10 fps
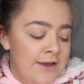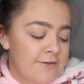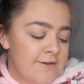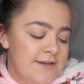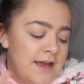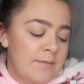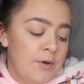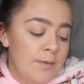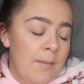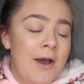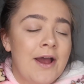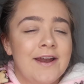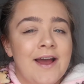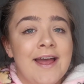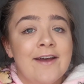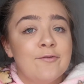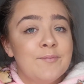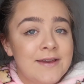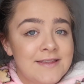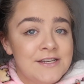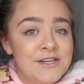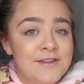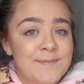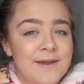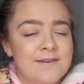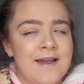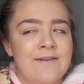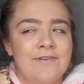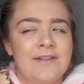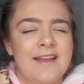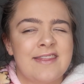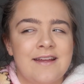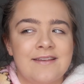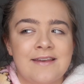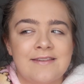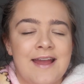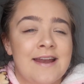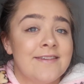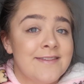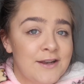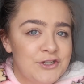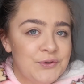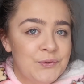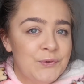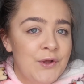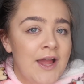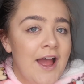So down the bottom of mine, I have messages because I feel like that is an essential.